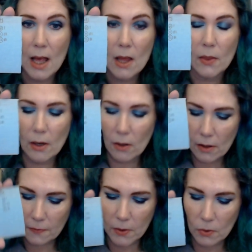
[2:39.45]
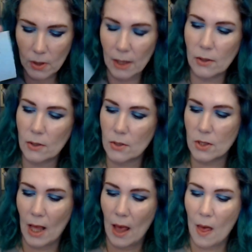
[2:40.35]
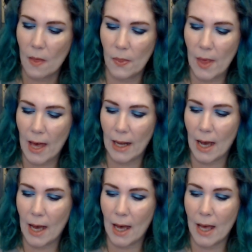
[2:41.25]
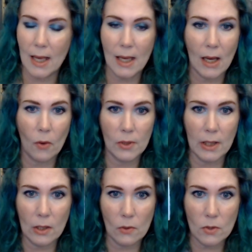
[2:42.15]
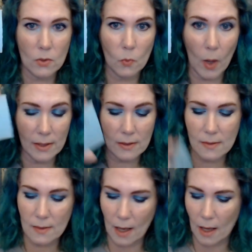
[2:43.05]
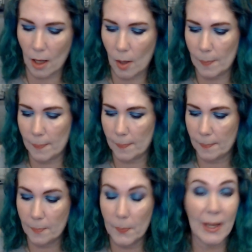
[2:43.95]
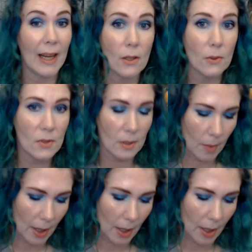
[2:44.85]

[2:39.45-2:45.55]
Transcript: There are a few colors that I only used once um, but I used them.